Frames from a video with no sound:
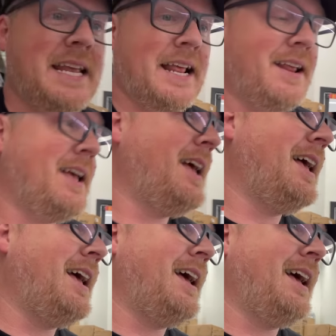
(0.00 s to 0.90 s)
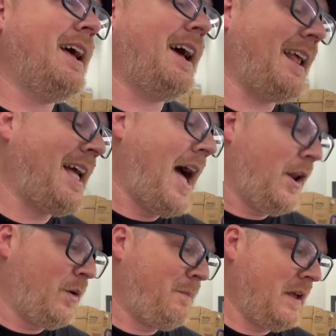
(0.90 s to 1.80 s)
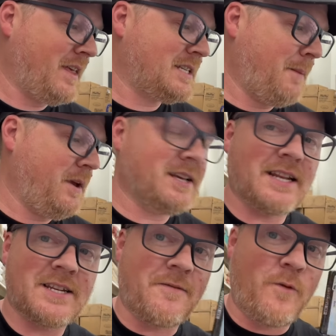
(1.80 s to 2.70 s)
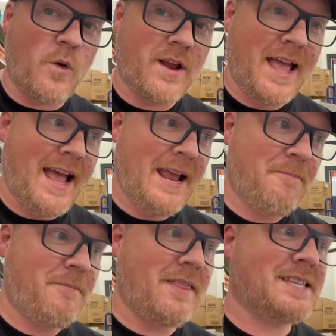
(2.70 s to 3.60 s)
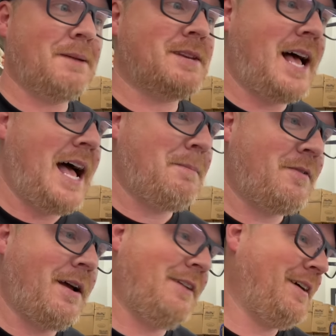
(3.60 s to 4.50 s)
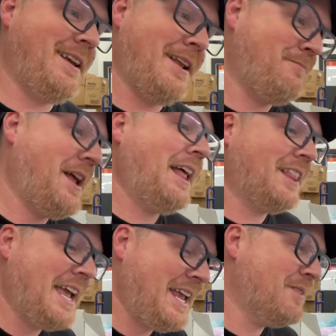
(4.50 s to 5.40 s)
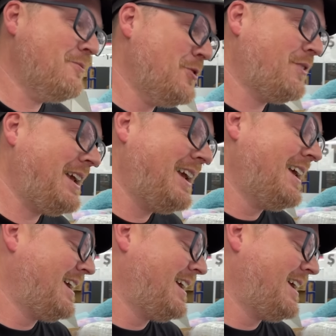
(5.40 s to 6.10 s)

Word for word: it and I kind of want to pick this up because it is a 4K, but at the same time, if I if I end up not liking the movie,